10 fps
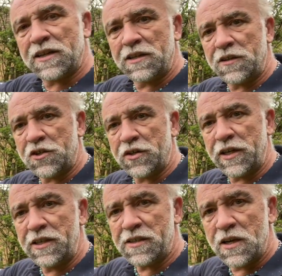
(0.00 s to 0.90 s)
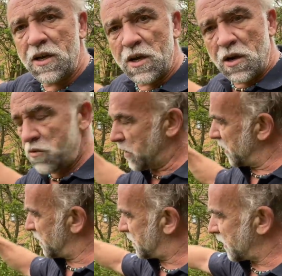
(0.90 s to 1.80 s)
under the trees, we're going
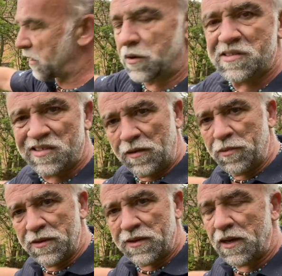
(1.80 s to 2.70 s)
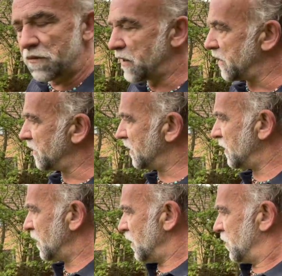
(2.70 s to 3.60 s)
to stick a load of sleepers down there.
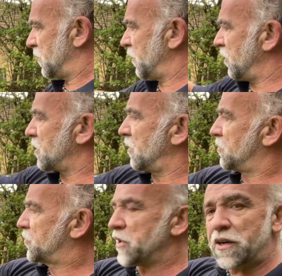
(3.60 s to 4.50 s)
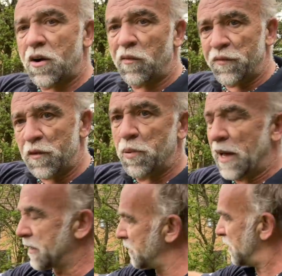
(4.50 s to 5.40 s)
So you can go straight off the
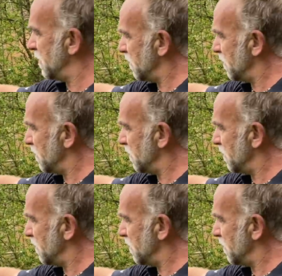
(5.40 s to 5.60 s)
patio,